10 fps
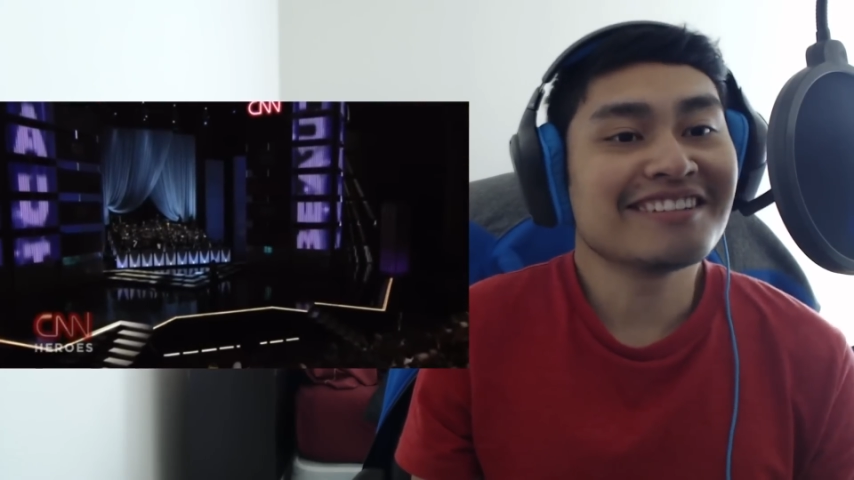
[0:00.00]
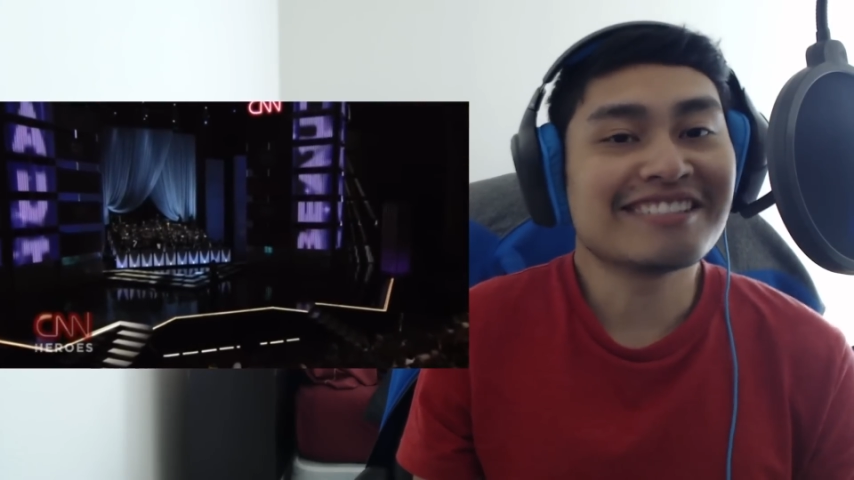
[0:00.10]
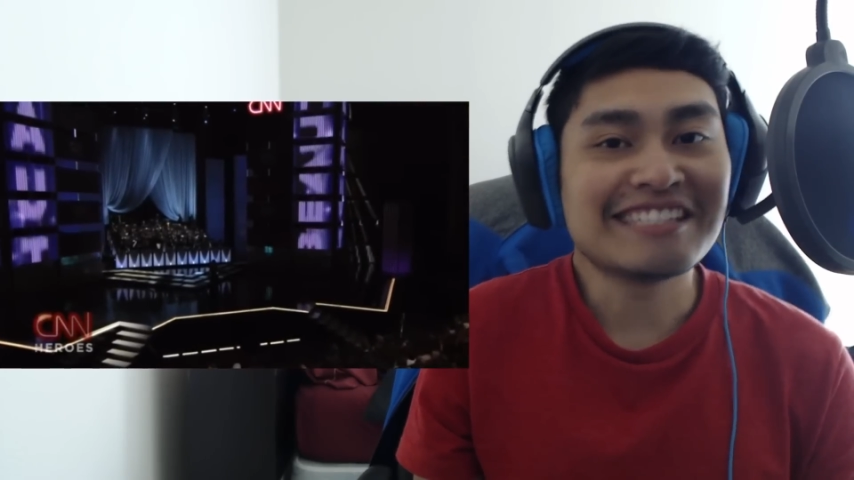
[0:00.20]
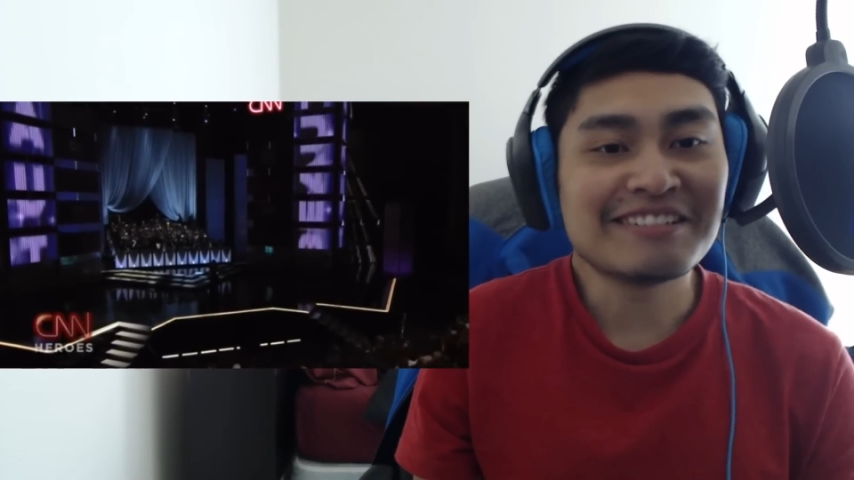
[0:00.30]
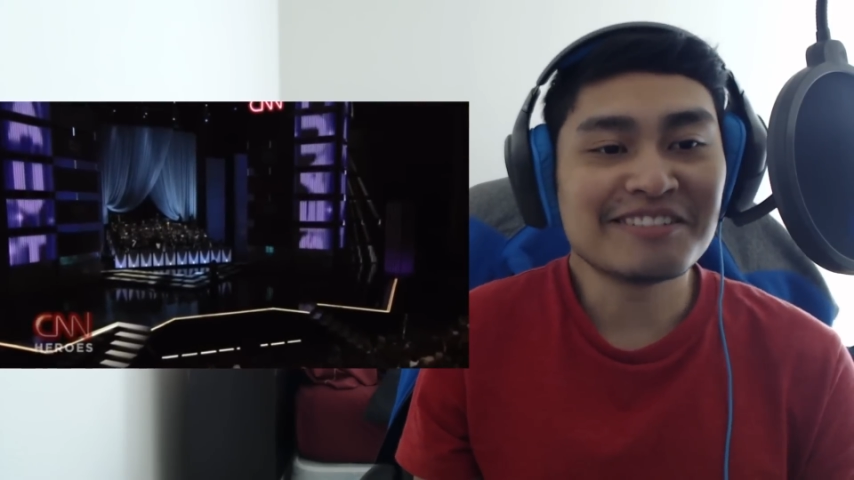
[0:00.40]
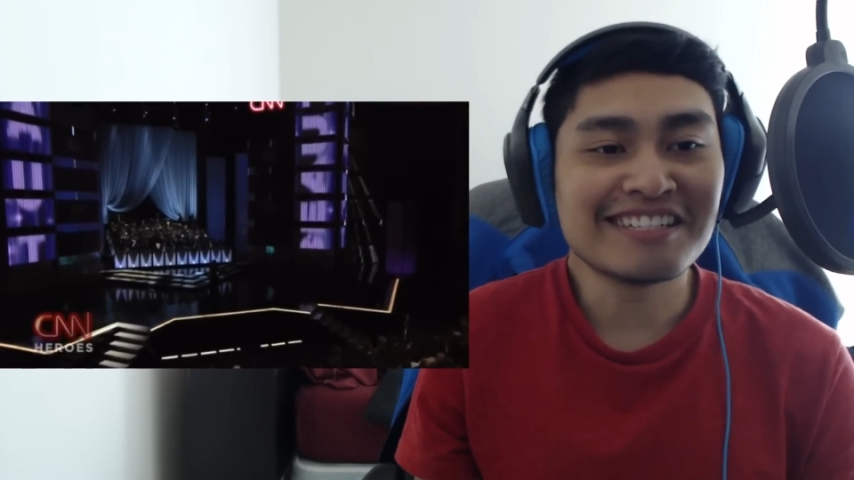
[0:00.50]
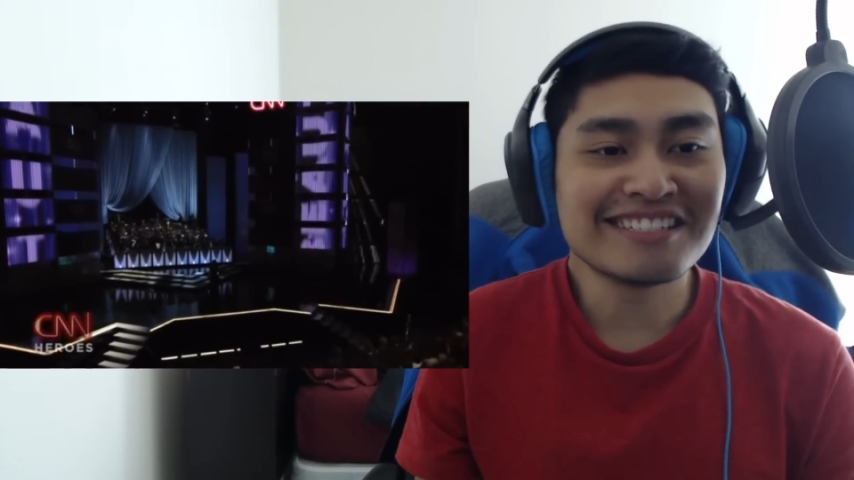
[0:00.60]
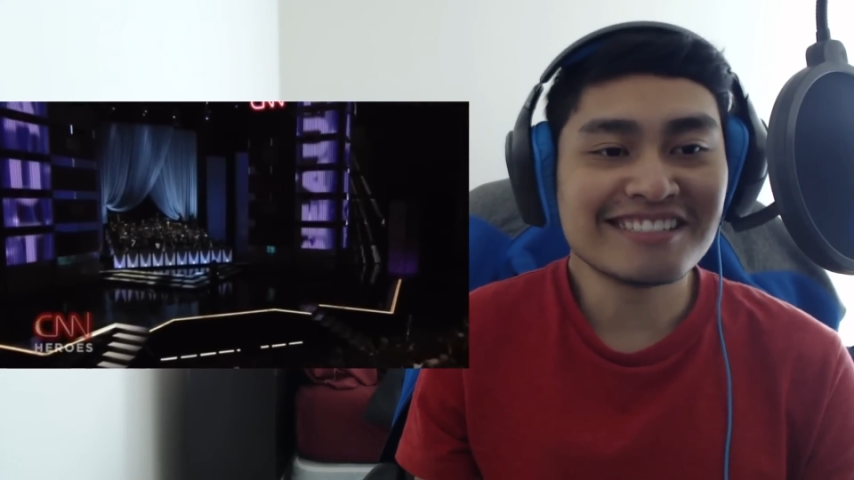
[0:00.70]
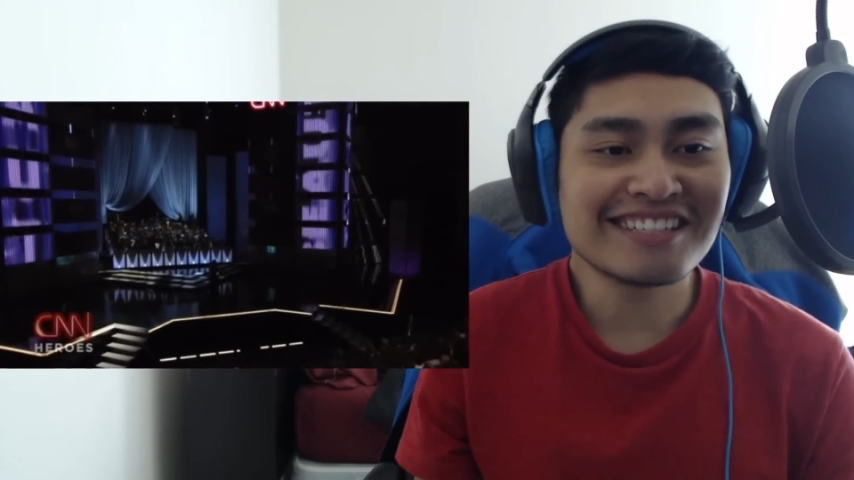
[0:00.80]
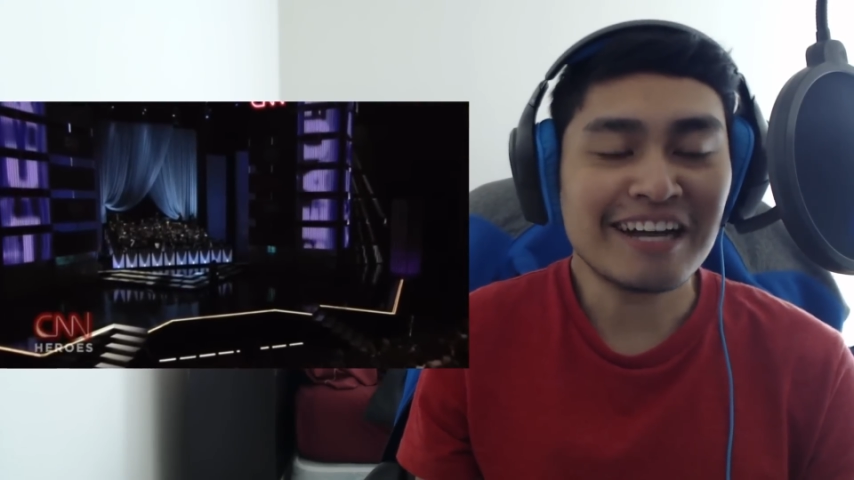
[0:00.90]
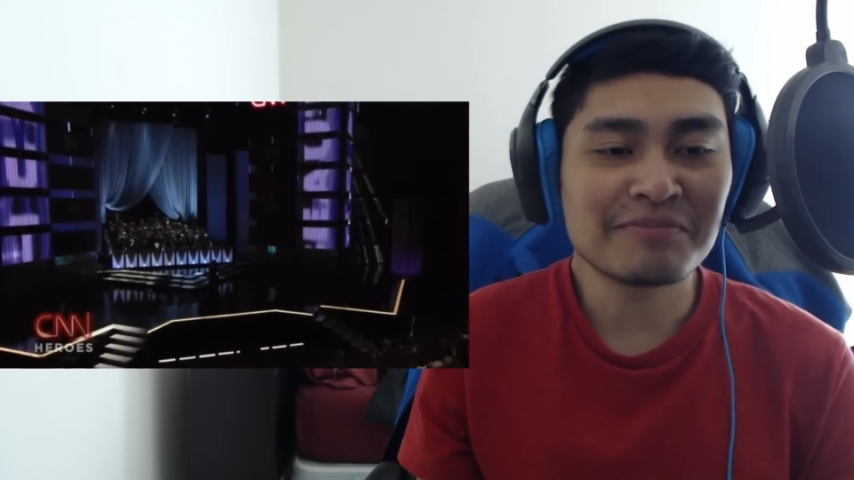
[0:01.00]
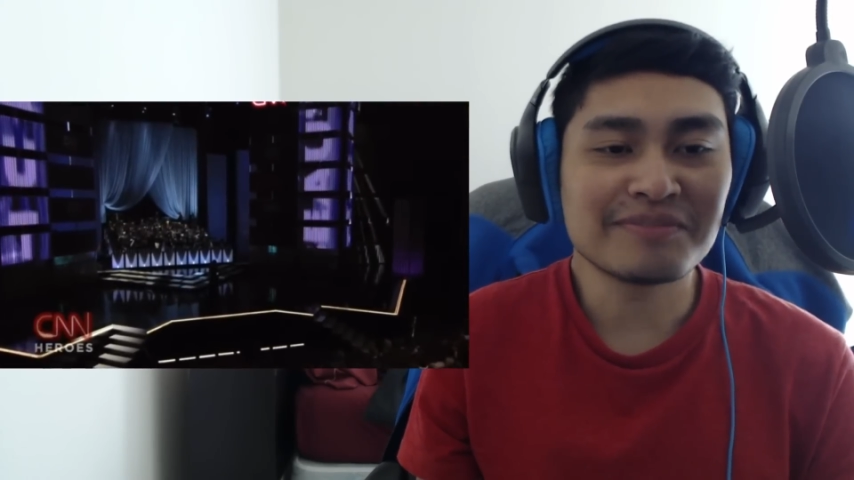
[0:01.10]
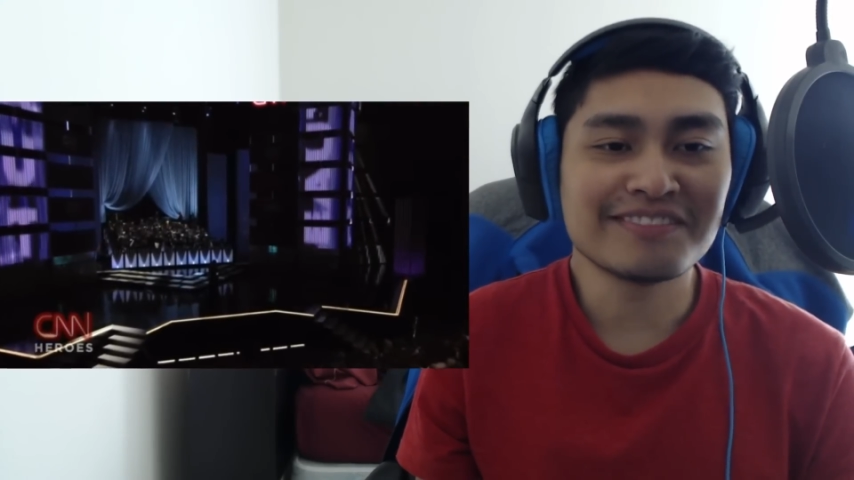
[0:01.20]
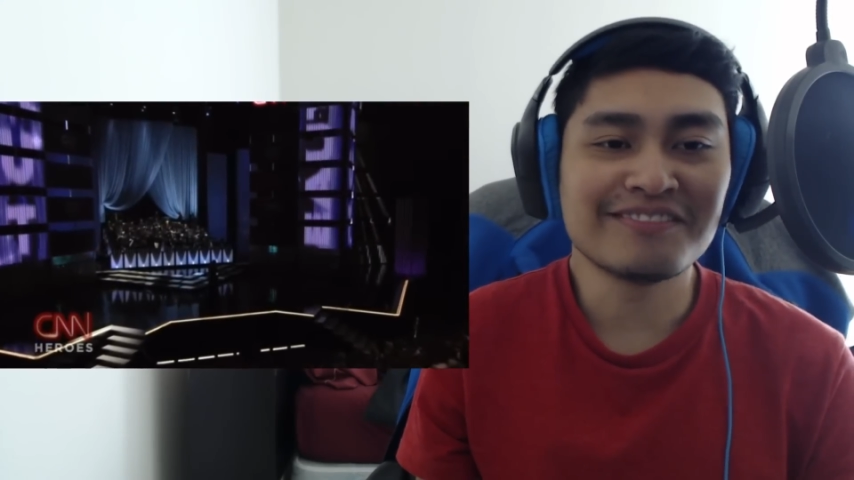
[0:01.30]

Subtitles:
let's see if she can top